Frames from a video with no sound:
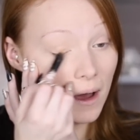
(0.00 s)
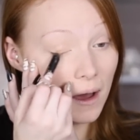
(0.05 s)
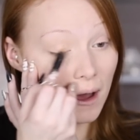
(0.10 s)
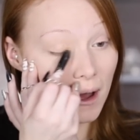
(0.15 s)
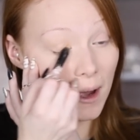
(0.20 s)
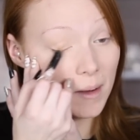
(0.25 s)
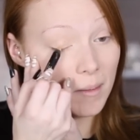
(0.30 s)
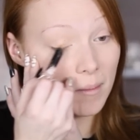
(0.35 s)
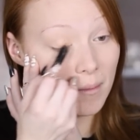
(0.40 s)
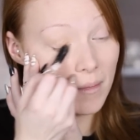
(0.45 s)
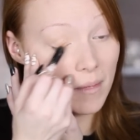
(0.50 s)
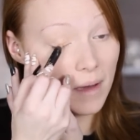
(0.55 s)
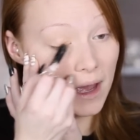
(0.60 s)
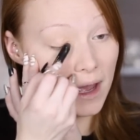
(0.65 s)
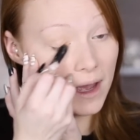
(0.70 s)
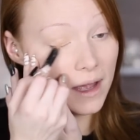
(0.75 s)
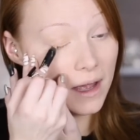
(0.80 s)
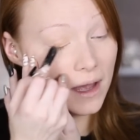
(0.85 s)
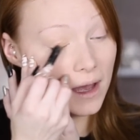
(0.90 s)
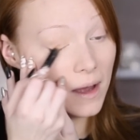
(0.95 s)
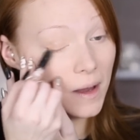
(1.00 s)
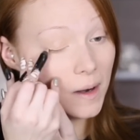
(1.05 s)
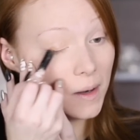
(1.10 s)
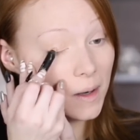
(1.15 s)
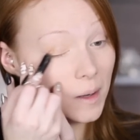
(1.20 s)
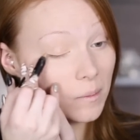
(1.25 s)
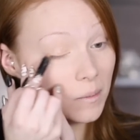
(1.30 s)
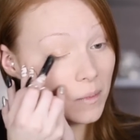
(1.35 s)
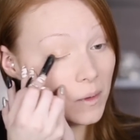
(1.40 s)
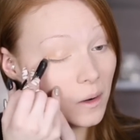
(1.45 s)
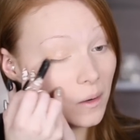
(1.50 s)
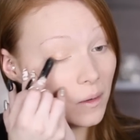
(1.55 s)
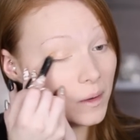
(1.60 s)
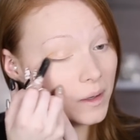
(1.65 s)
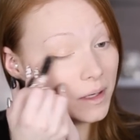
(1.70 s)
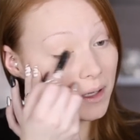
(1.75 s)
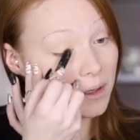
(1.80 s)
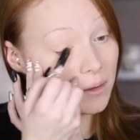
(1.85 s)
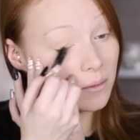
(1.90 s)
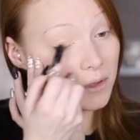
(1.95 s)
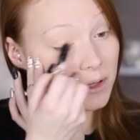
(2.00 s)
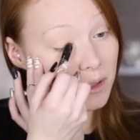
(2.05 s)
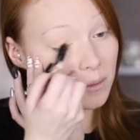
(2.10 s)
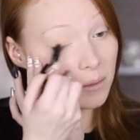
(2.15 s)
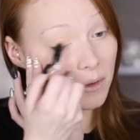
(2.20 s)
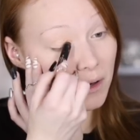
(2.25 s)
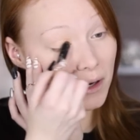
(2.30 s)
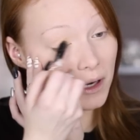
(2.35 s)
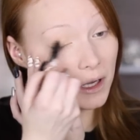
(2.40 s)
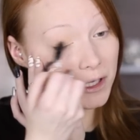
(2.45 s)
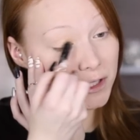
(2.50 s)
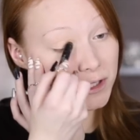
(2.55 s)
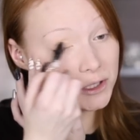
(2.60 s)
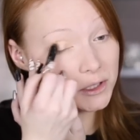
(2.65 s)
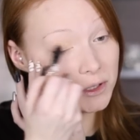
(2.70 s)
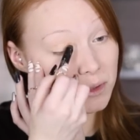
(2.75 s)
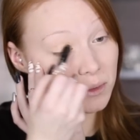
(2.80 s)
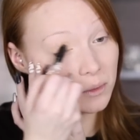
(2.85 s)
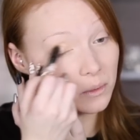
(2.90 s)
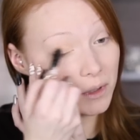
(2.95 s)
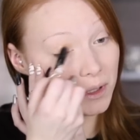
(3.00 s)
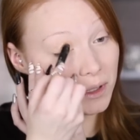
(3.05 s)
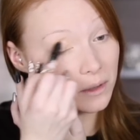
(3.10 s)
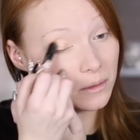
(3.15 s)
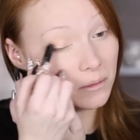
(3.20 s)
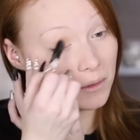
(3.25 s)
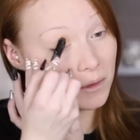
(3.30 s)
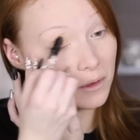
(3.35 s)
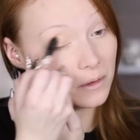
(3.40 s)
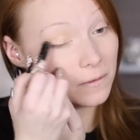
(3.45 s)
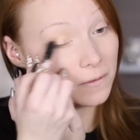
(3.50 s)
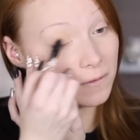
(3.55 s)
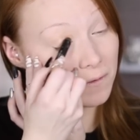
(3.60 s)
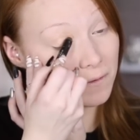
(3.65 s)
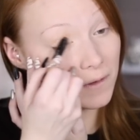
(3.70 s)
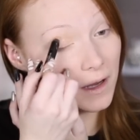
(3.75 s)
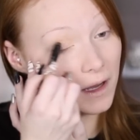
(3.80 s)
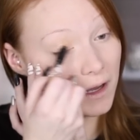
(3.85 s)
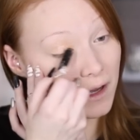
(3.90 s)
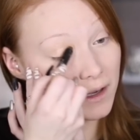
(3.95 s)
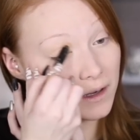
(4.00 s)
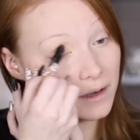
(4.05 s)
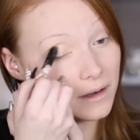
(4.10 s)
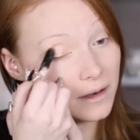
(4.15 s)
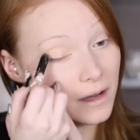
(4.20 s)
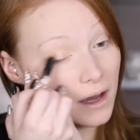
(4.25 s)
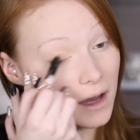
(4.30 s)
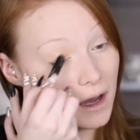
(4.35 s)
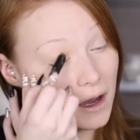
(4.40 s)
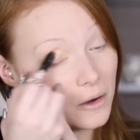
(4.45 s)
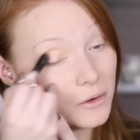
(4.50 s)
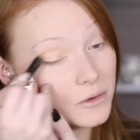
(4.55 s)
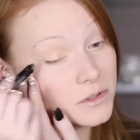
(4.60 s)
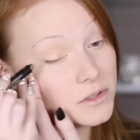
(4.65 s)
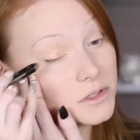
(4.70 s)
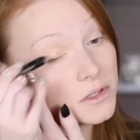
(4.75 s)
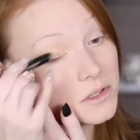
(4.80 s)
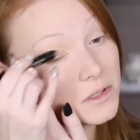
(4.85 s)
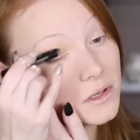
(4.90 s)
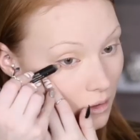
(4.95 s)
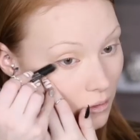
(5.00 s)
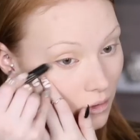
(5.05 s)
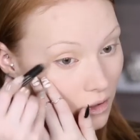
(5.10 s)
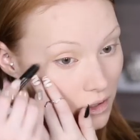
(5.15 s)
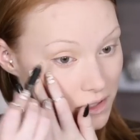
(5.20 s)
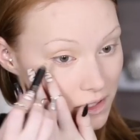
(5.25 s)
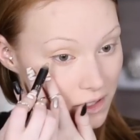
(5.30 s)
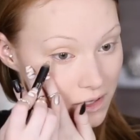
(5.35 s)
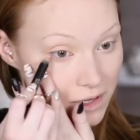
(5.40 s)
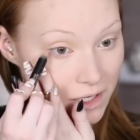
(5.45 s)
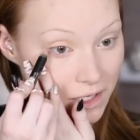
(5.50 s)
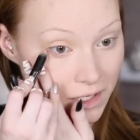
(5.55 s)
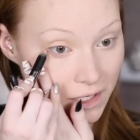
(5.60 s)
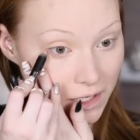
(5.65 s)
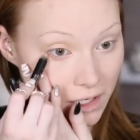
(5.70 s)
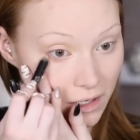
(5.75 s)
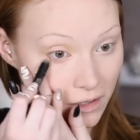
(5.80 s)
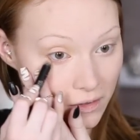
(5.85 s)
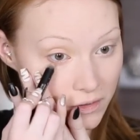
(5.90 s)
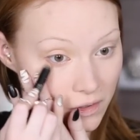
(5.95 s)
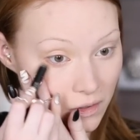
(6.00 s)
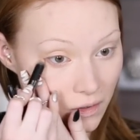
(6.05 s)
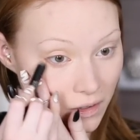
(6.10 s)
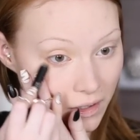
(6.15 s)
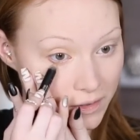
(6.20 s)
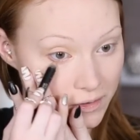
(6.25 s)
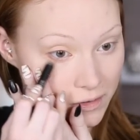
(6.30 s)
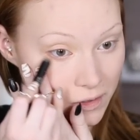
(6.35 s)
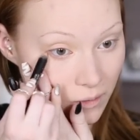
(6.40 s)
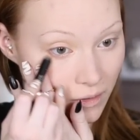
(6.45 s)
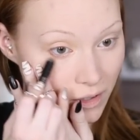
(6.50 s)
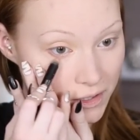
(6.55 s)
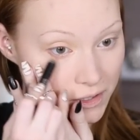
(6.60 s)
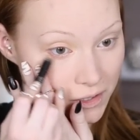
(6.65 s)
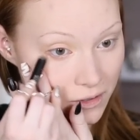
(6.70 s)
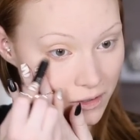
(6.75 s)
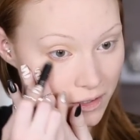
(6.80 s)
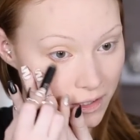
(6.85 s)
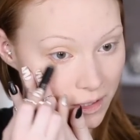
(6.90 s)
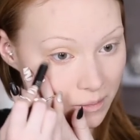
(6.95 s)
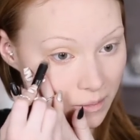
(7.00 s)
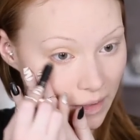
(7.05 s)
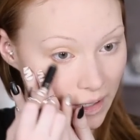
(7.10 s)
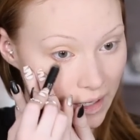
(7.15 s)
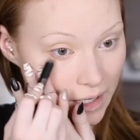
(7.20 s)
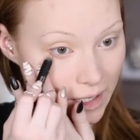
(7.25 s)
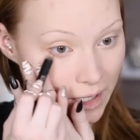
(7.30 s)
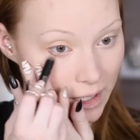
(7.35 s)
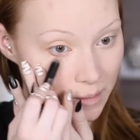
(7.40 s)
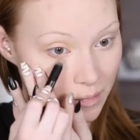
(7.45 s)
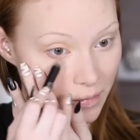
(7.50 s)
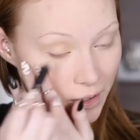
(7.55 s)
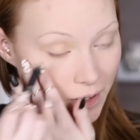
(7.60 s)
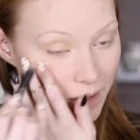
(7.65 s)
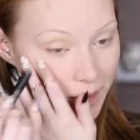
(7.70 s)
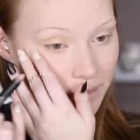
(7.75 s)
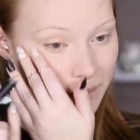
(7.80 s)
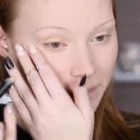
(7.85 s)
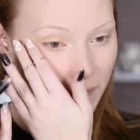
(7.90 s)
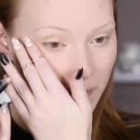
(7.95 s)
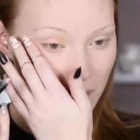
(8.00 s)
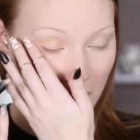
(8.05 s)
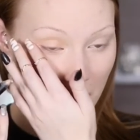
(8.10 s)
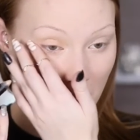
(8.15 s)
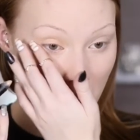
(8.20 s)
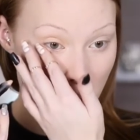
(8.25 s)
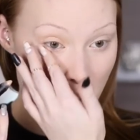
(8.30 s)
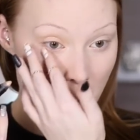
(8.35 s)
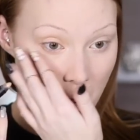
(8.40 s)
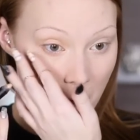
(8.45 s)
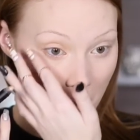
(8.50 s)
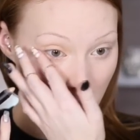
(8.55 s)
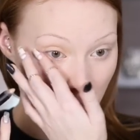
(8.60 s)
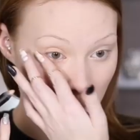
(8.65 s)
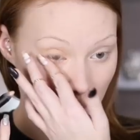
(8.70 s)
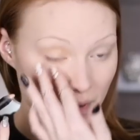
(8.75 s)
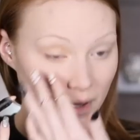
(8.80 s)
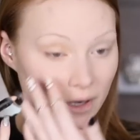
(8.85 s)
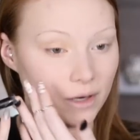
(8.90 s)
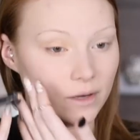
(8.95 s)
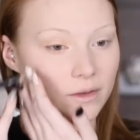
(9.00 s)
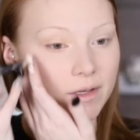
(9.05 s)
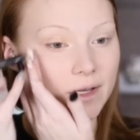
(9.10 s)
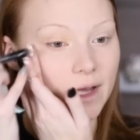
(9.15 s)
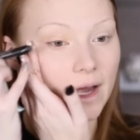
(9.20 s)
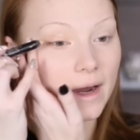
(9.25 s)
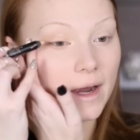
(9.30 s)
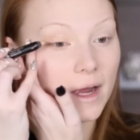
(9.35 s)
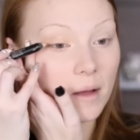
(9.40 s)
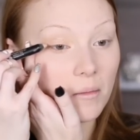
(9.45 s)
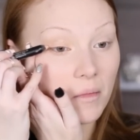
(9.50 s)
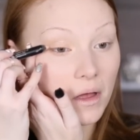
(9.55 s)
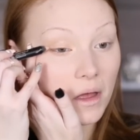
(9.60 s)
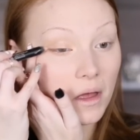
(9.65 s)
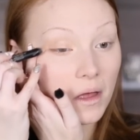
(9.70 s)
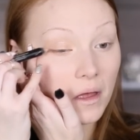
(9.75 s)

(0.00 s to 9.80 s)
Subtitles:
I may end up going in with a brush. We will find out. I wasn't thinking I was going so much underneath my eye, but apparently I am.